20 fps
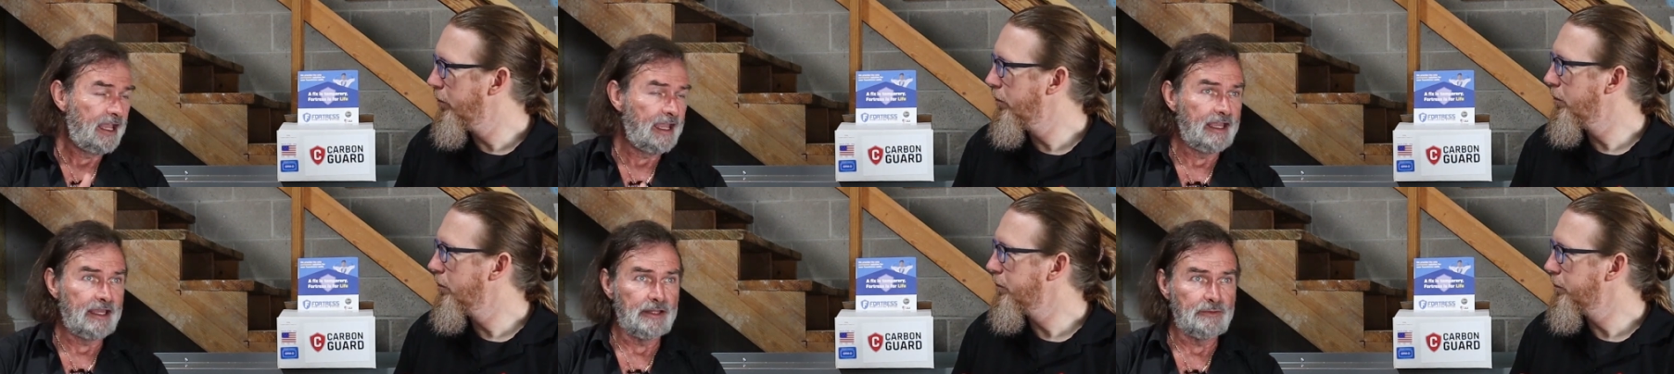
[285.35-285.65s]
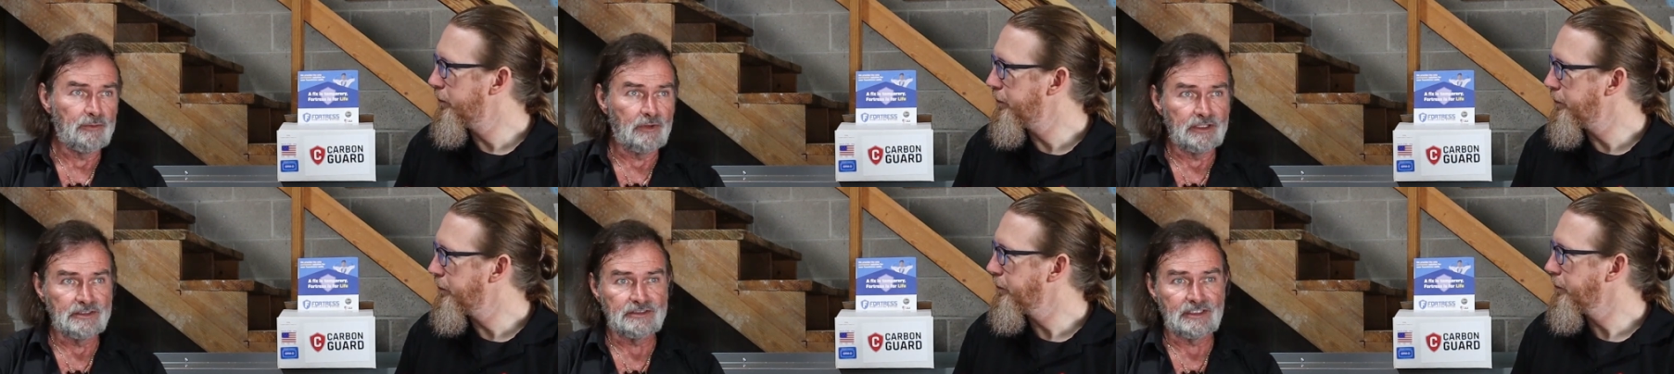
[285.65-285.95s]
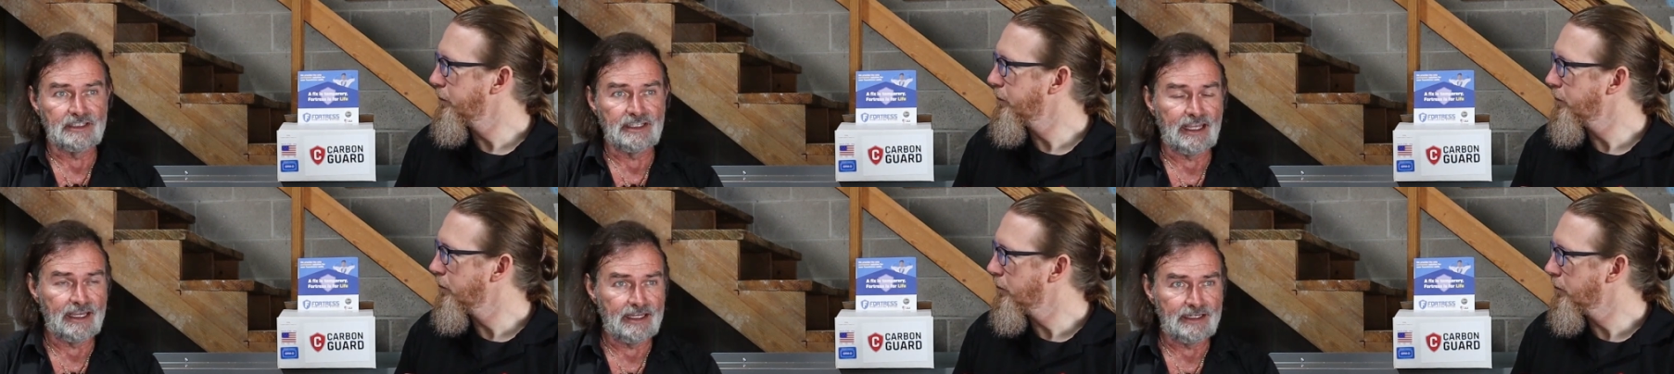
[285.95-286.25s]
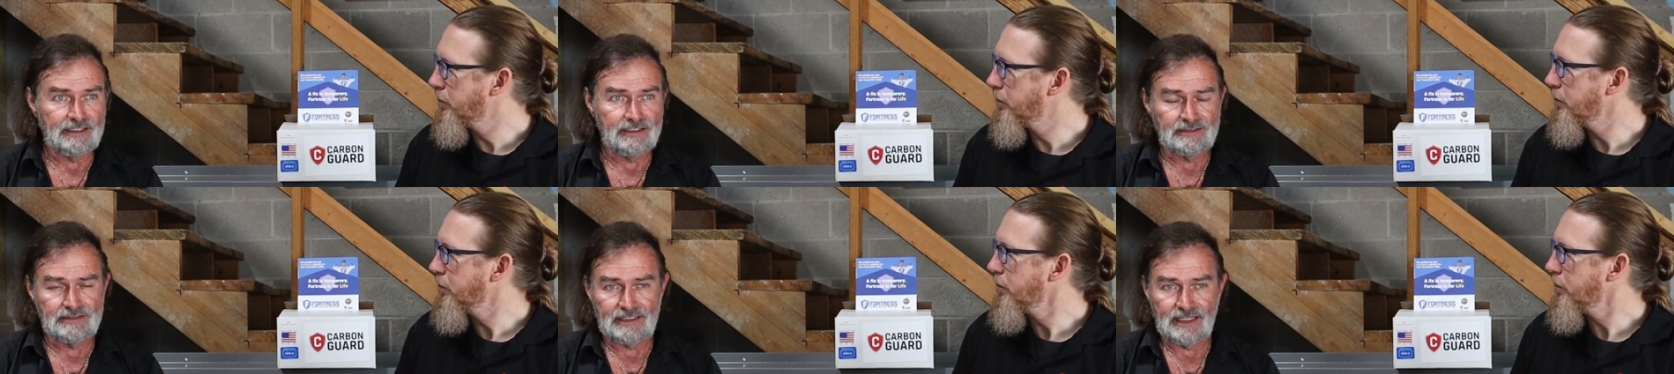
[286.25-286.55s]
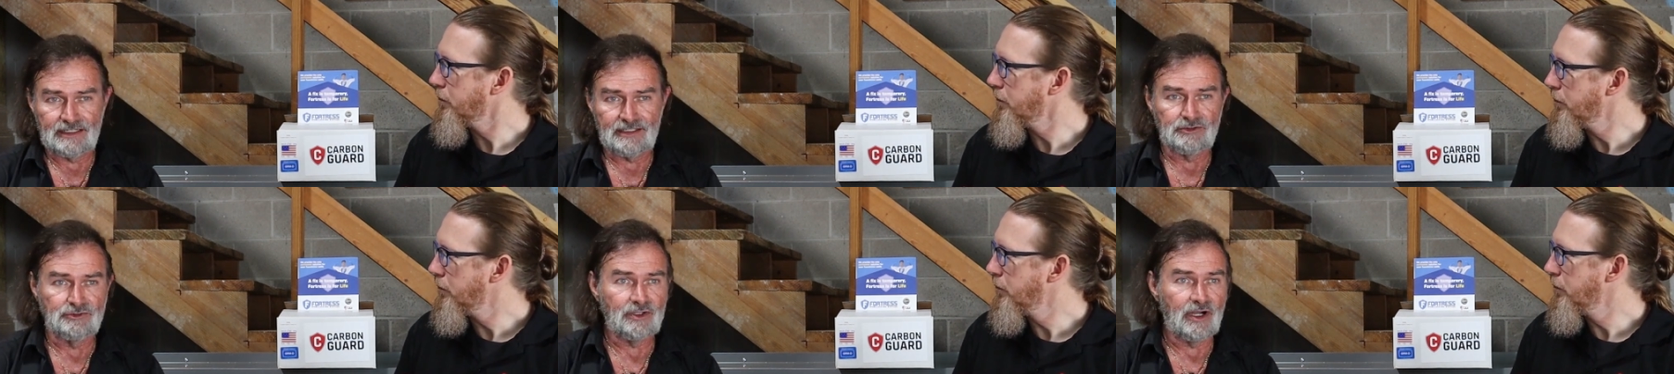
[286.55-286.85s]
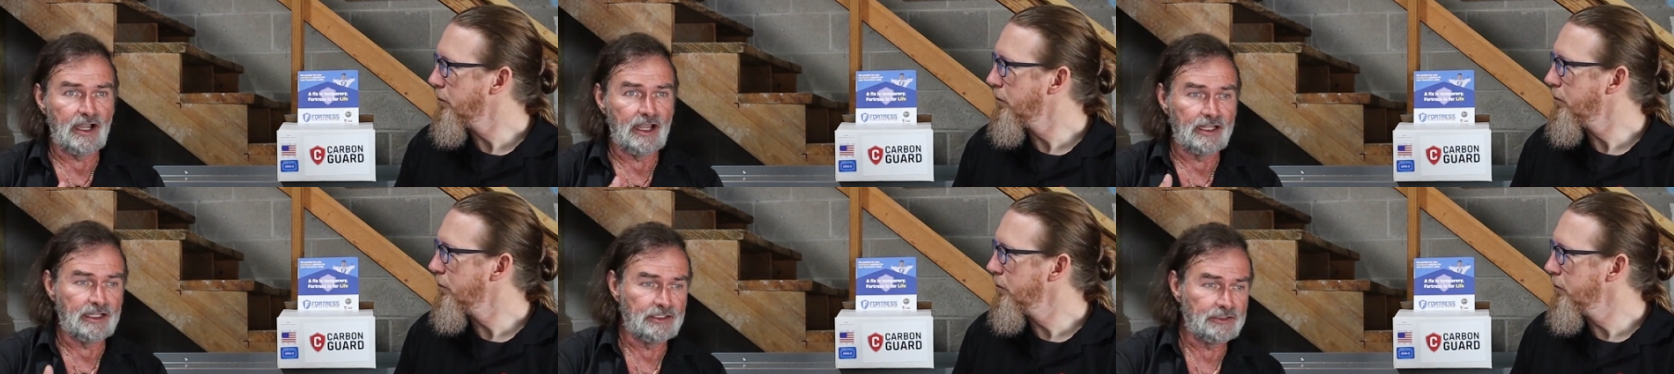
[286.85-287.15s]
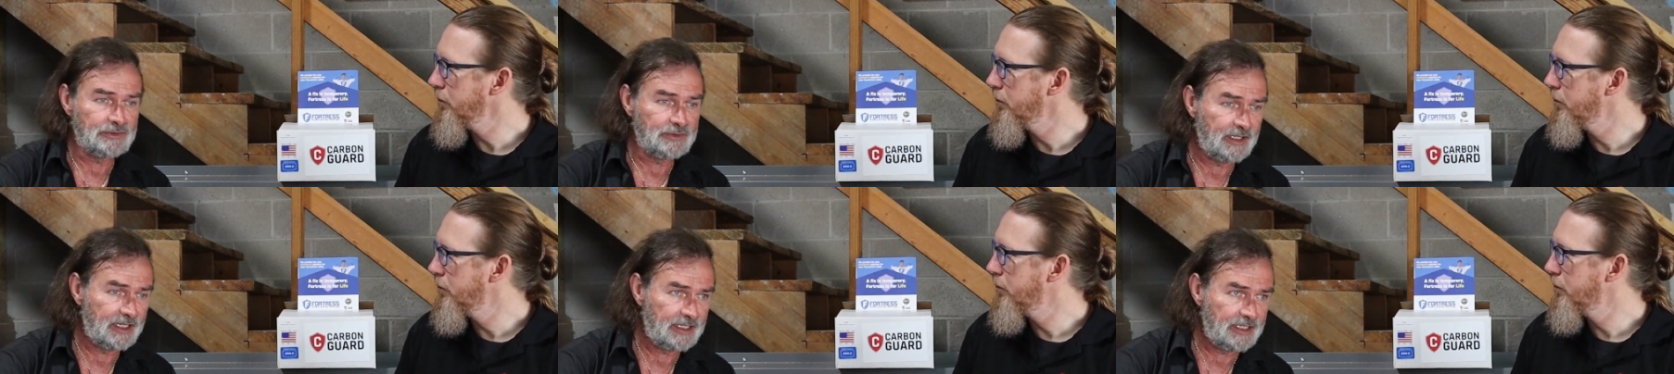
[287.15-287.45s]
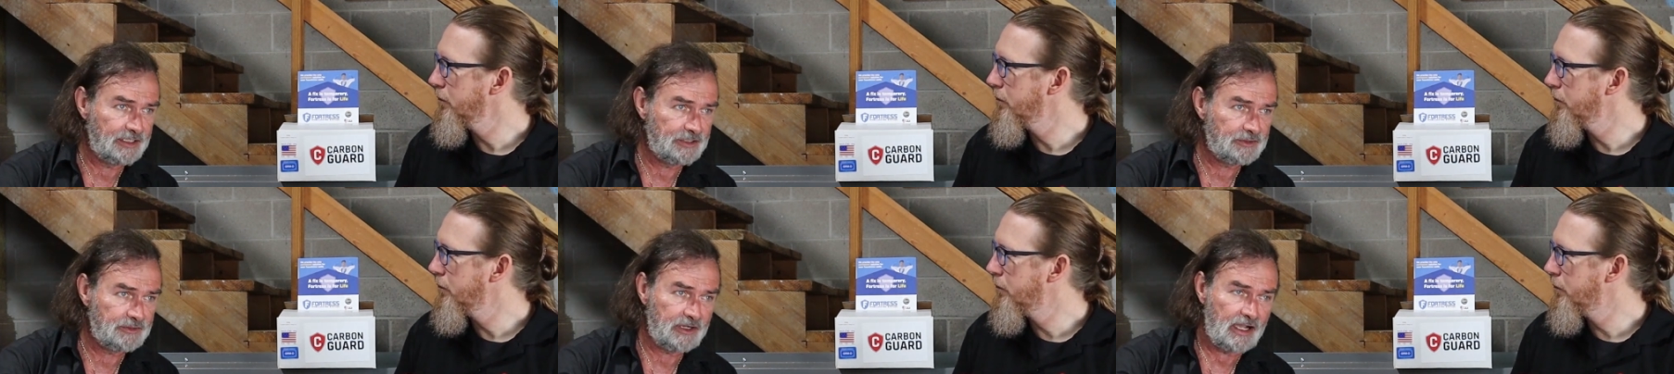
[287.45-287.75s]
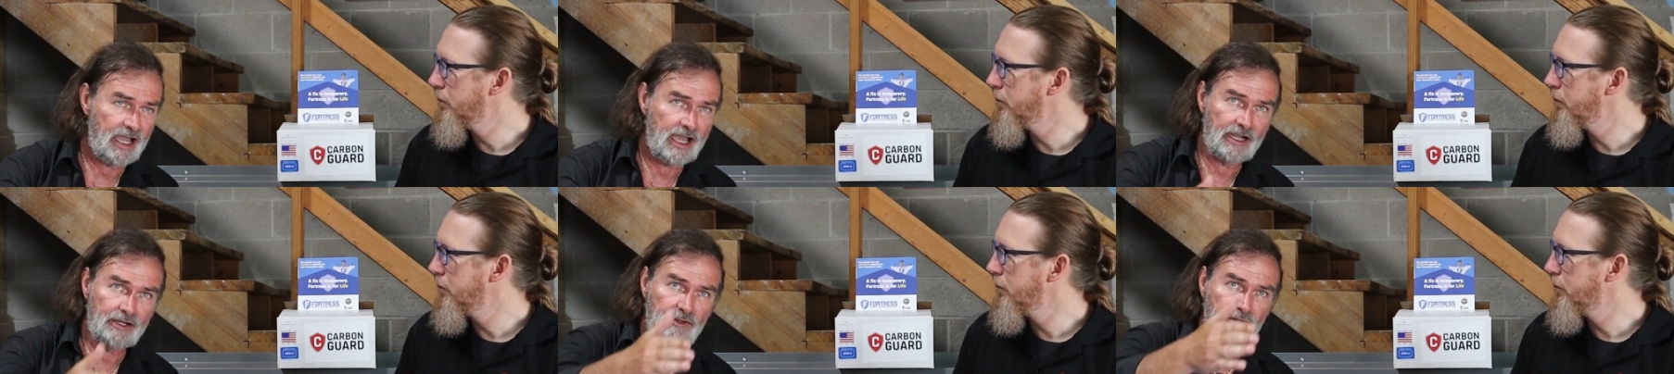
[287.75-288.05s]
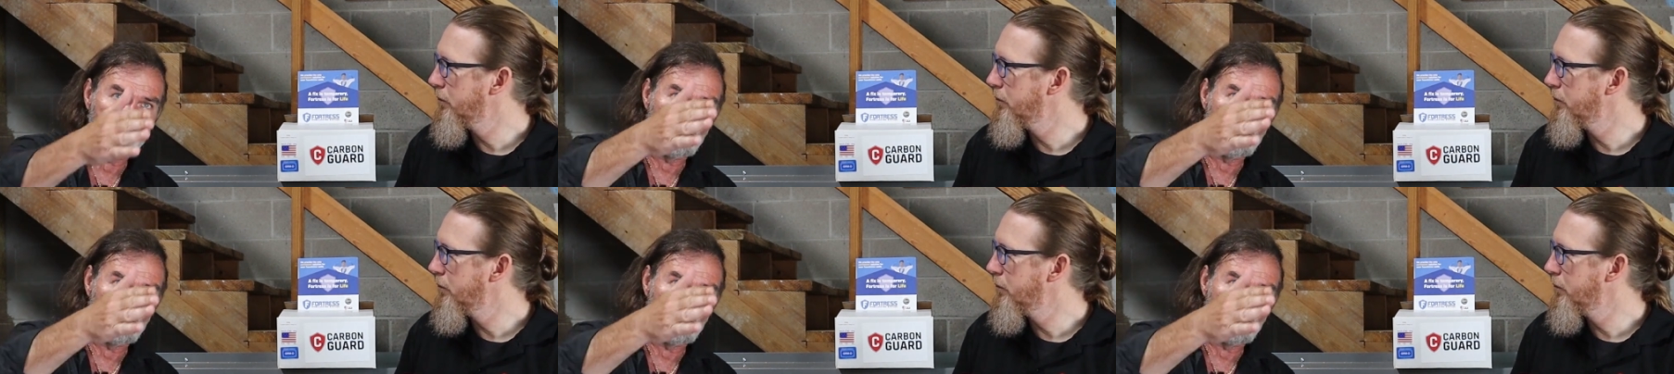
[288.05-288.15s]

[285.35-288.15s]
Speaker 1: And once again, is that a drying and shrinkage crack,